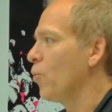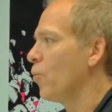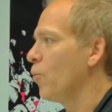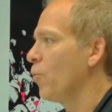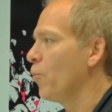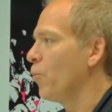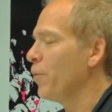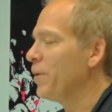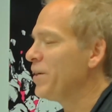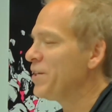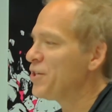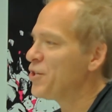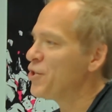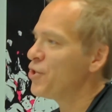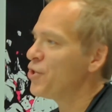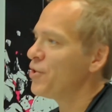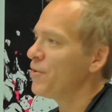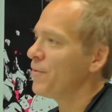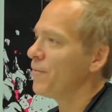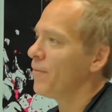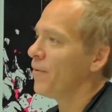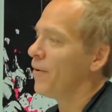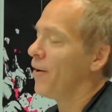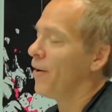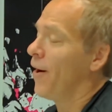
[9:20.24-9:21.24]
which
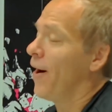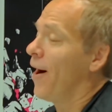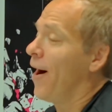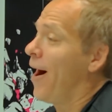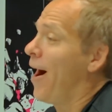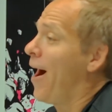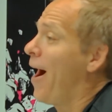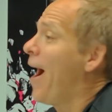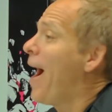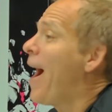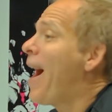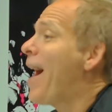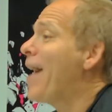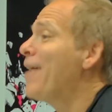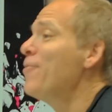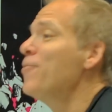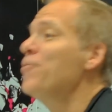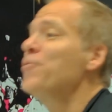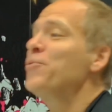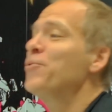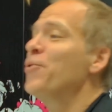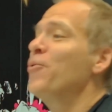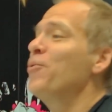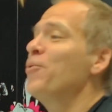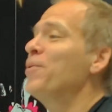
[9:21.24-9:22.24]
I
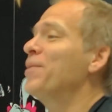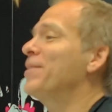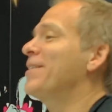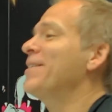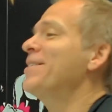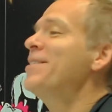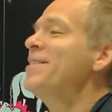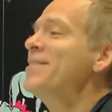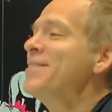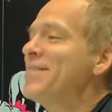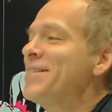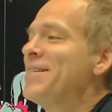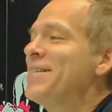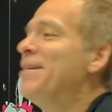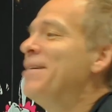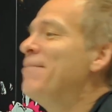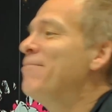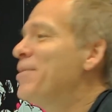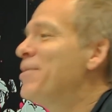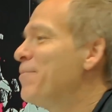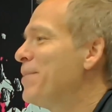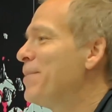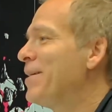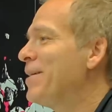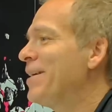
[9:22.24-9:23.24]
don't know, doesn't
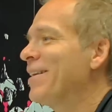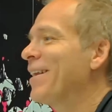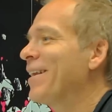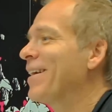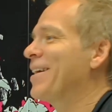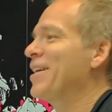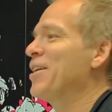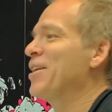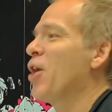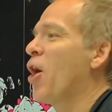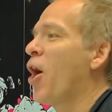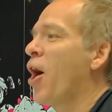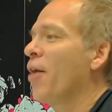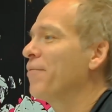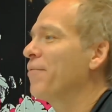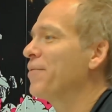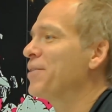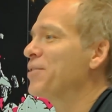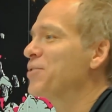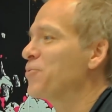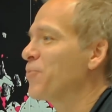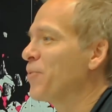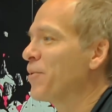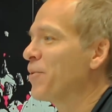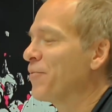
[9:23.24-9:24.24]
seem to be like an
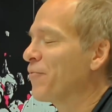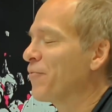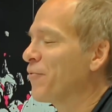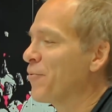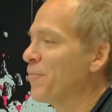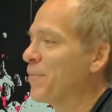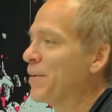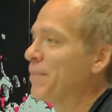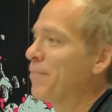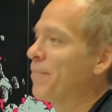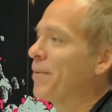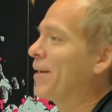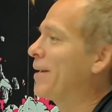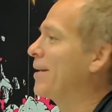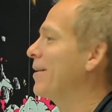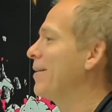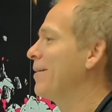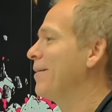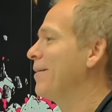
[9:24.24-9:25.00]
obvious one for me, but